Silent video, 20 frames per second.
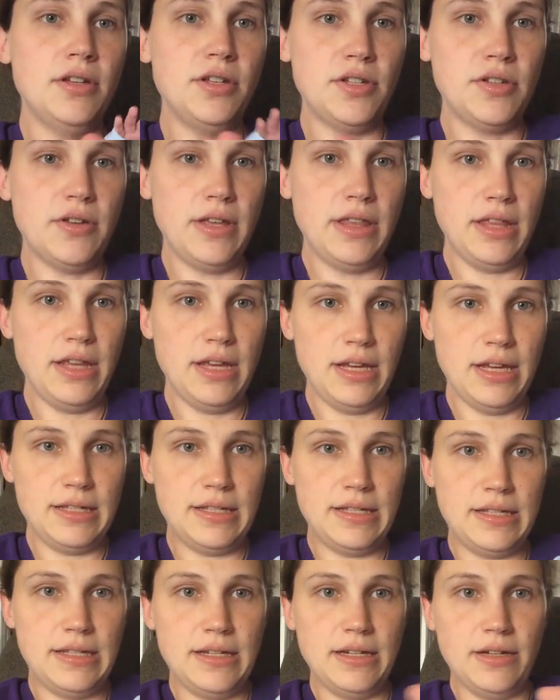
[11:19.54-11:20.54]
So I think
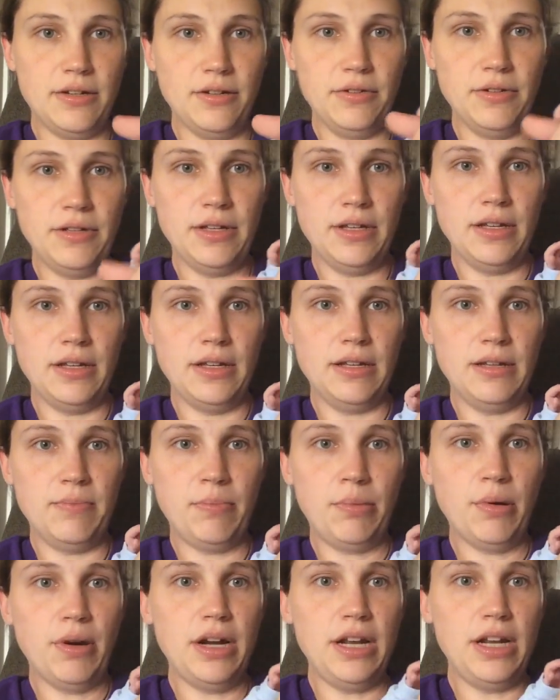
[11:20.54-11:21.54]
it's still
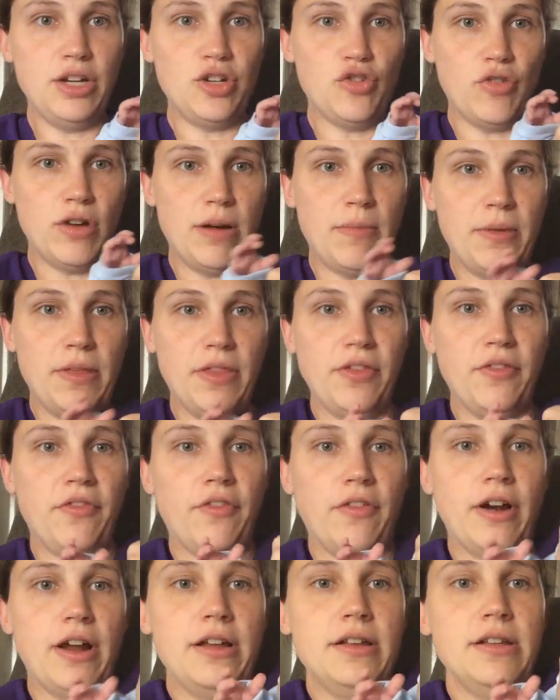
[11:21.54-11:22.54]
pretty trim in the
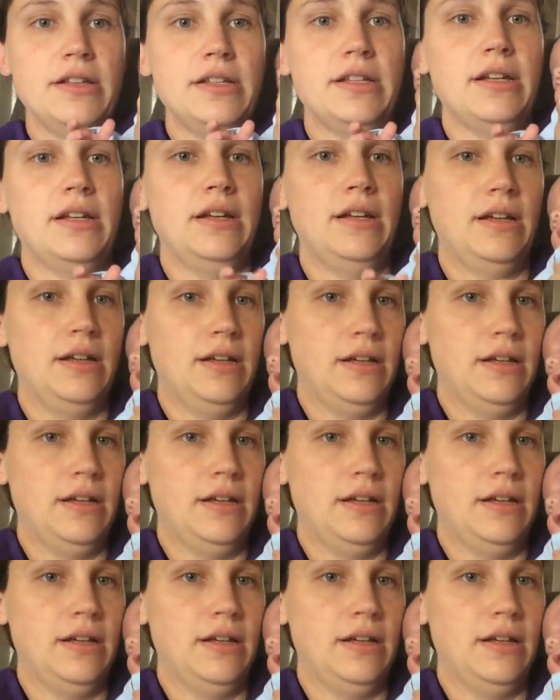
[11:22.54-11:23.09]
front.